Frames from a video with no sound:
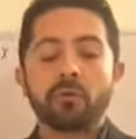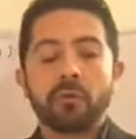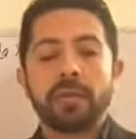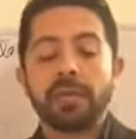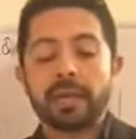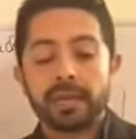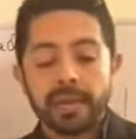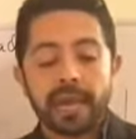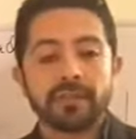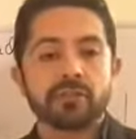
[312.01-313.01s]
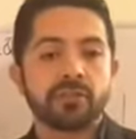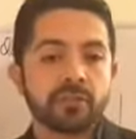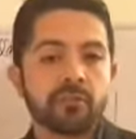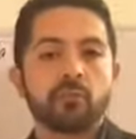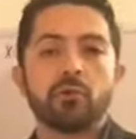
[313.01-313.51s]
He answers
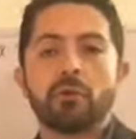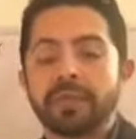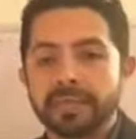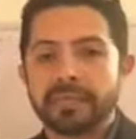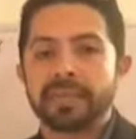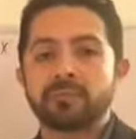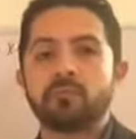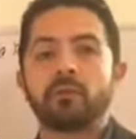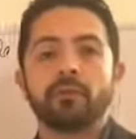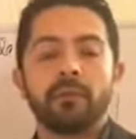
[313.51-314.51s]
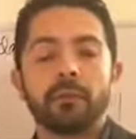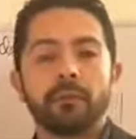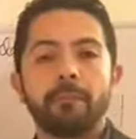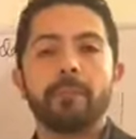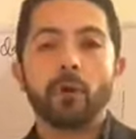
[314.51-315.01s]
his own quote. He says, well,
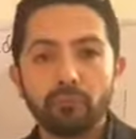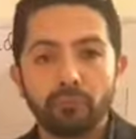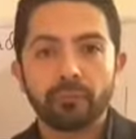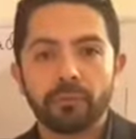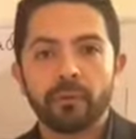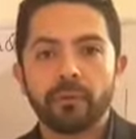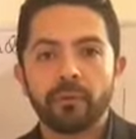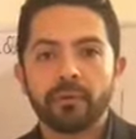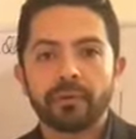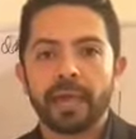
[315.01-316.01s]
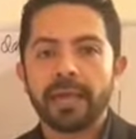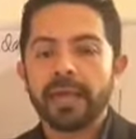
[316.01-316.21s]
both. Okay?